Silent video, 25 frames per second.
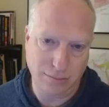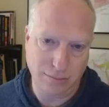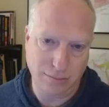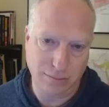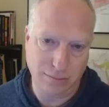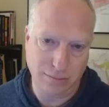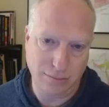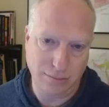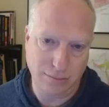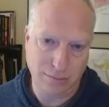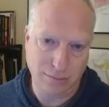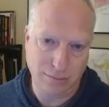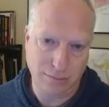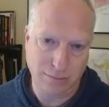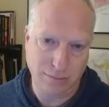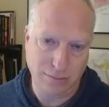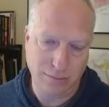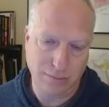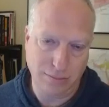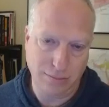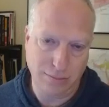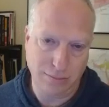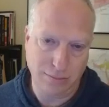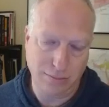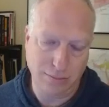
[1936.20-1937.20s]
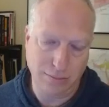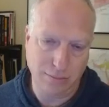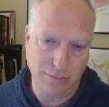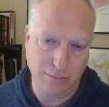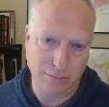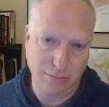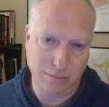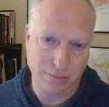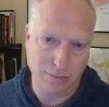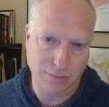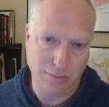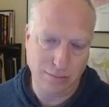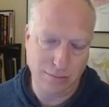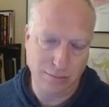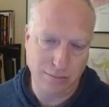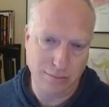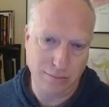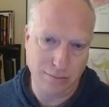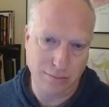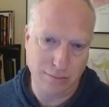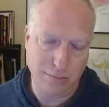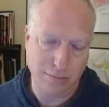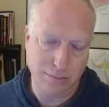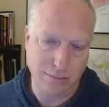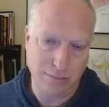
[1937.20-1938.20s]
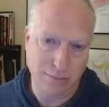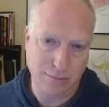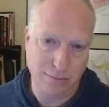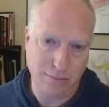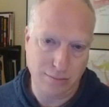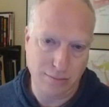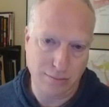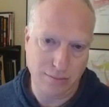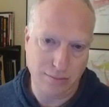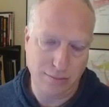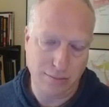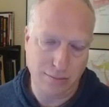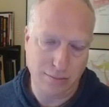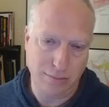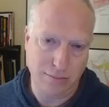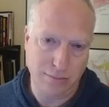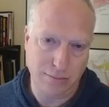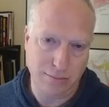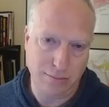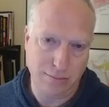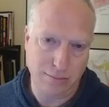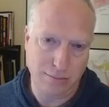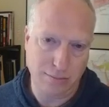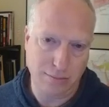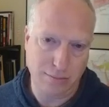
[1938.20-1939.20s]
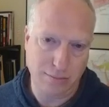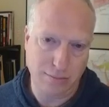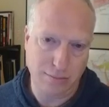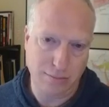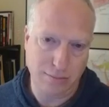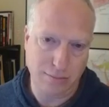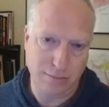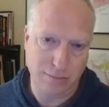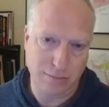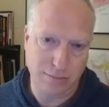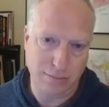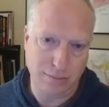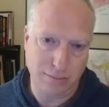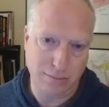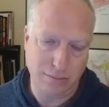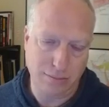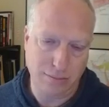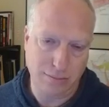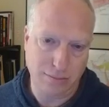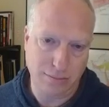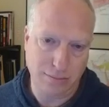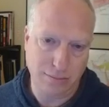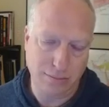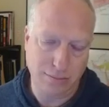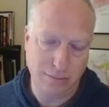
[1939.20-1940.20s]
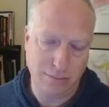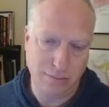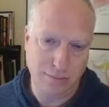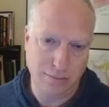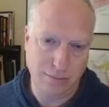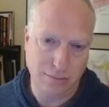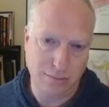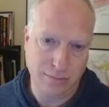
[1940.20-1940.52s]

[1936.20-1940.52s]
(silent)